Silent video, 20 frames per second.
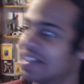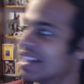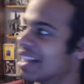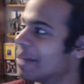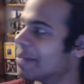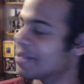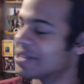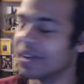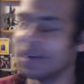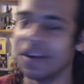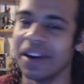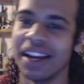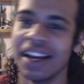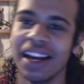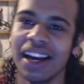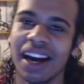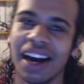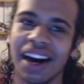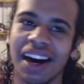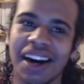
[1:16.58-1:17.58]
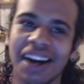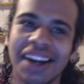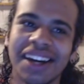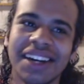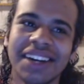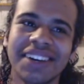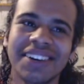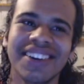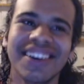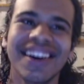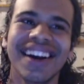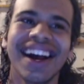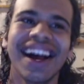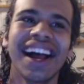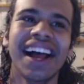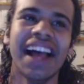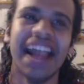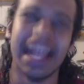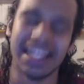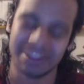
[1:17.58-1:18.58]
I love this episode.
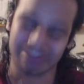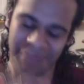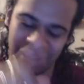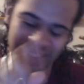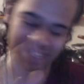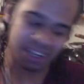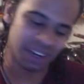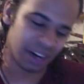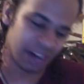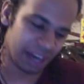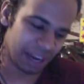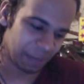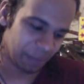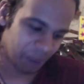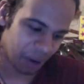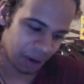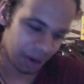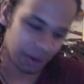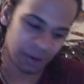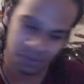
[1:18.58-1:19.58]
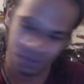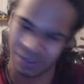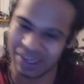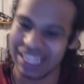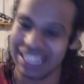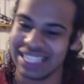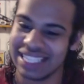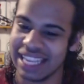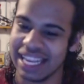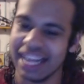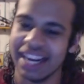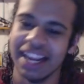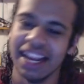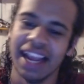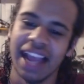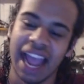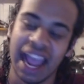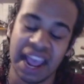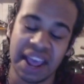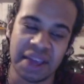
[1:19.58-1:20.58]
Has a melting heart, and Wander reads
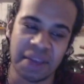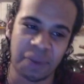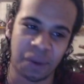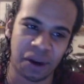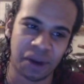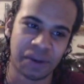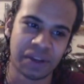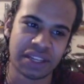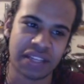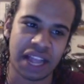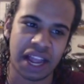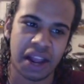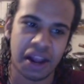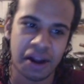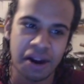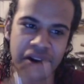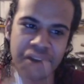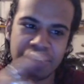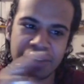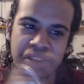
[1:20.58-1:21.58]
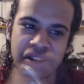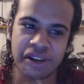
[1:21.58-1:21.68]
it. And Wander reads, like,